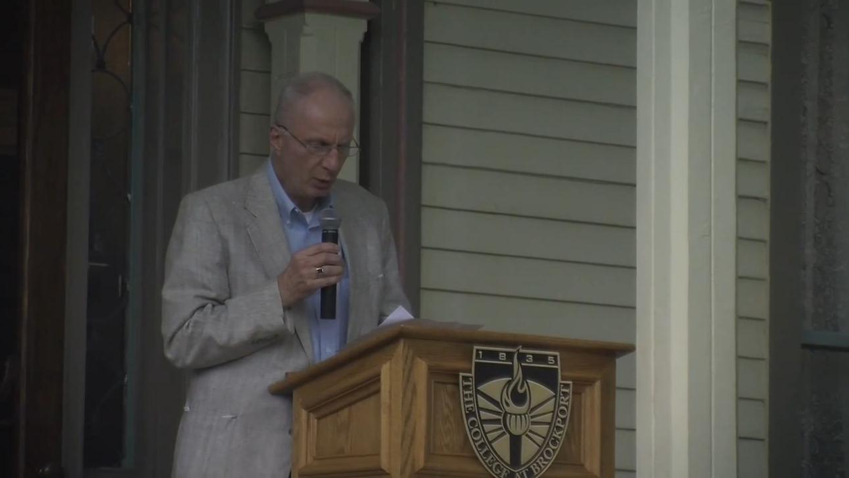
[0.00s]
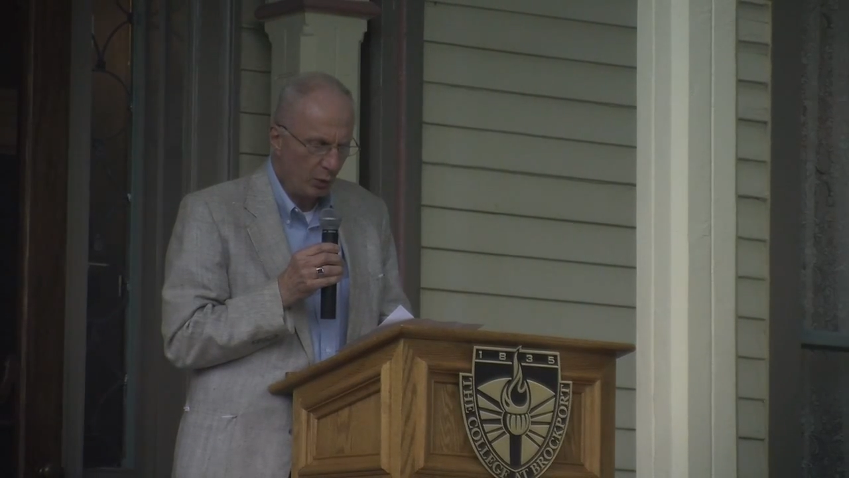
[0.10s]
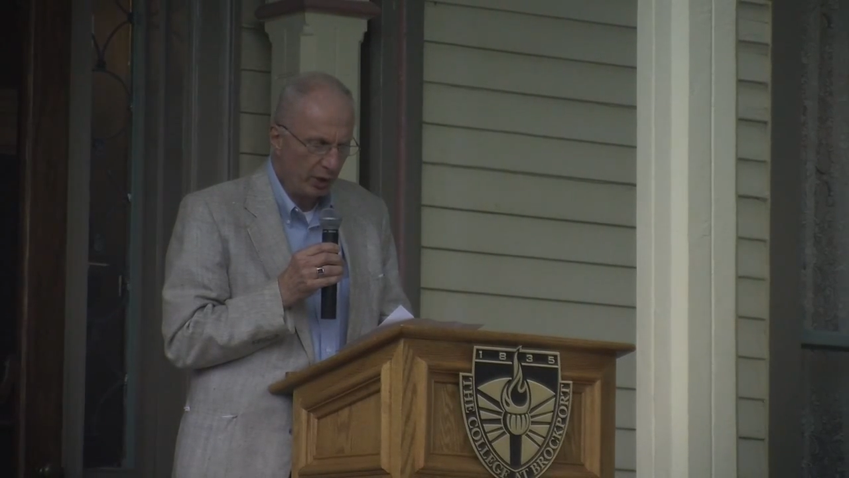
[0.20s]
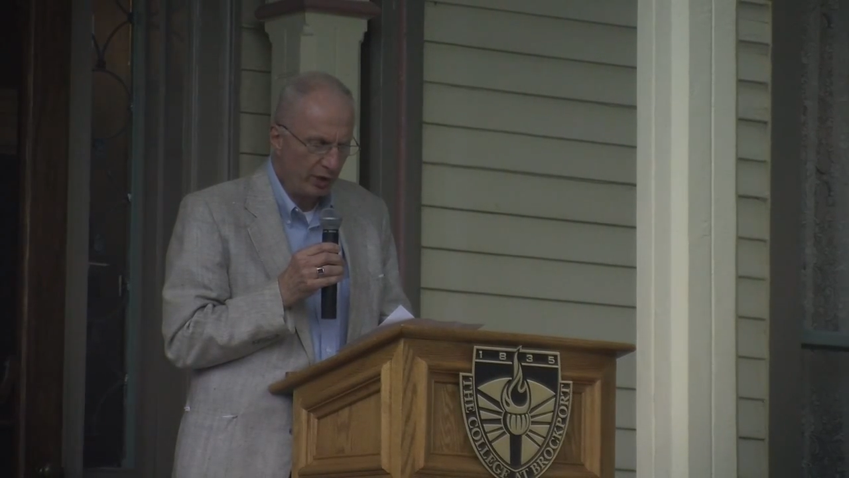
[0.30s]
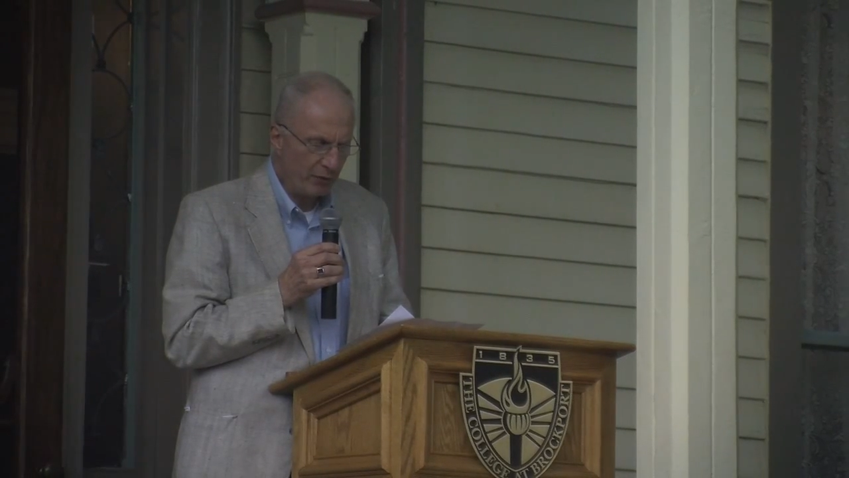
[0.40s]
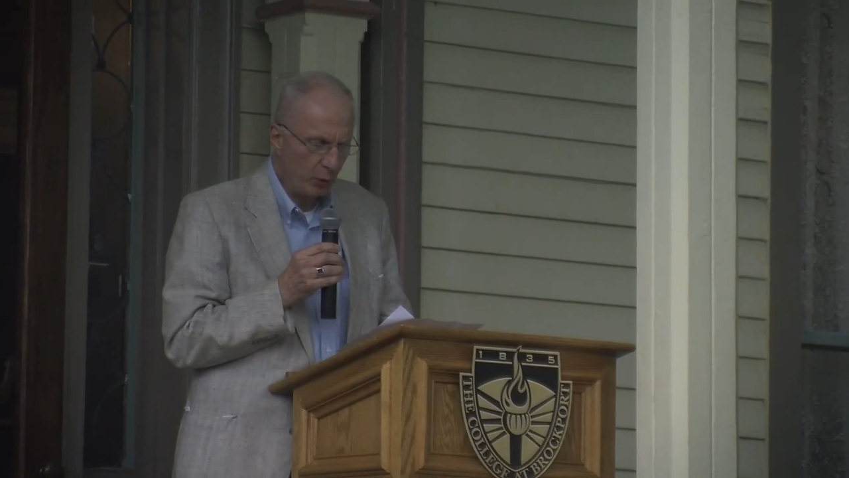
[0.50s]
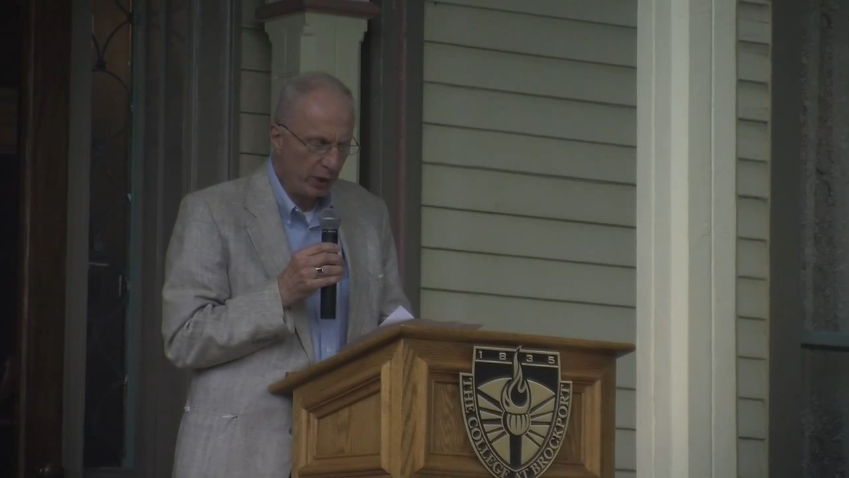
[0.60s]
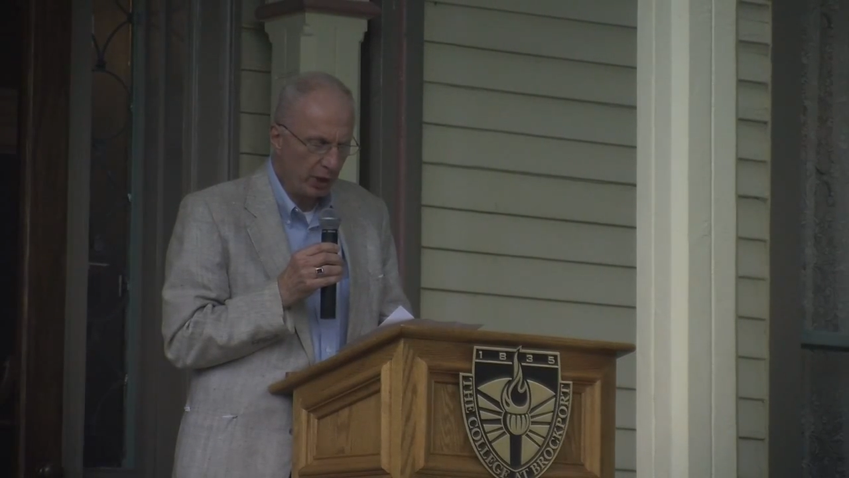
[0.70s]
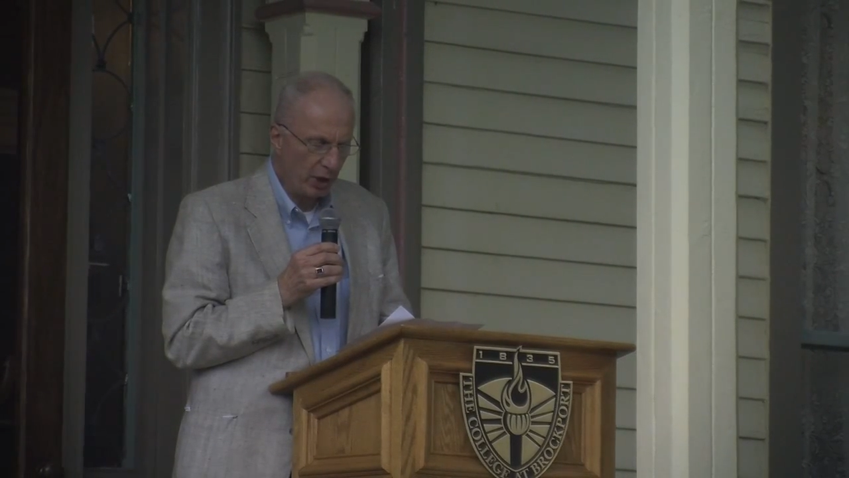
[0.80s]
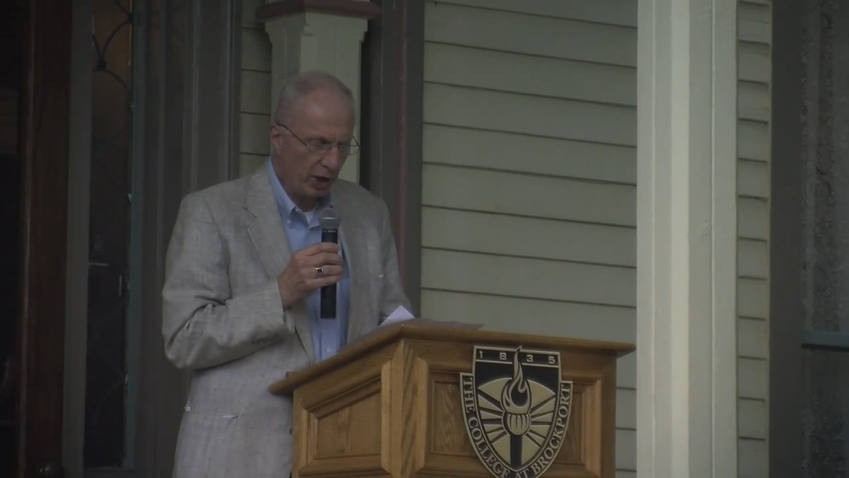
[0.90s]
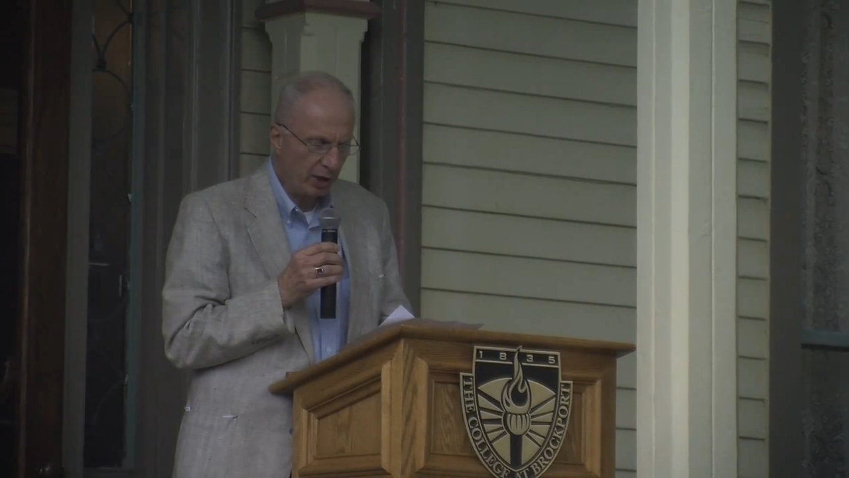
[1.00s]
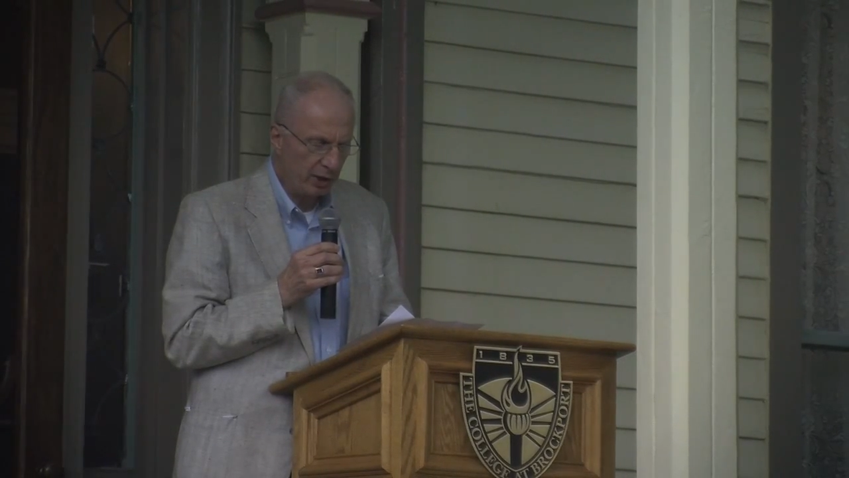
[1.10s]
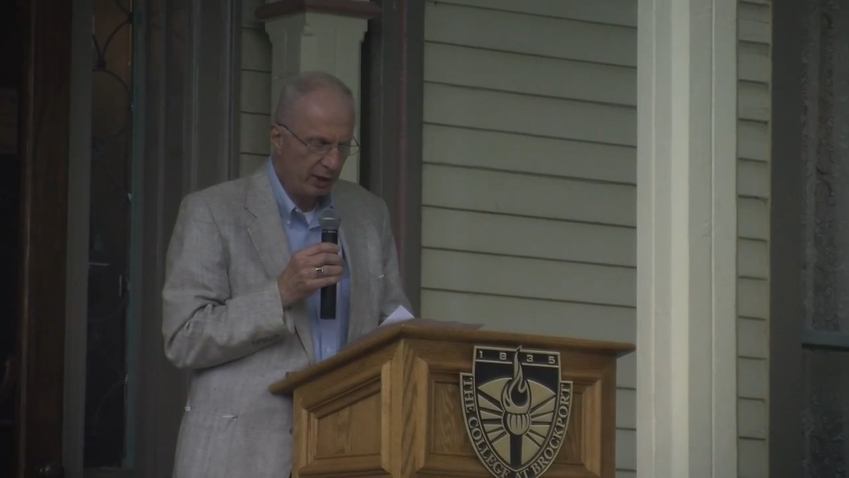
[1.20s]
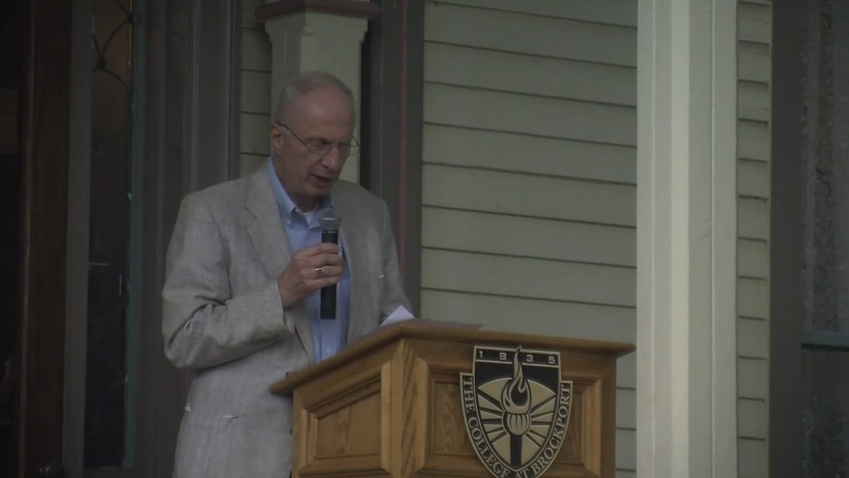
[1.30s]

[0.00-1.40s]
wherever we are,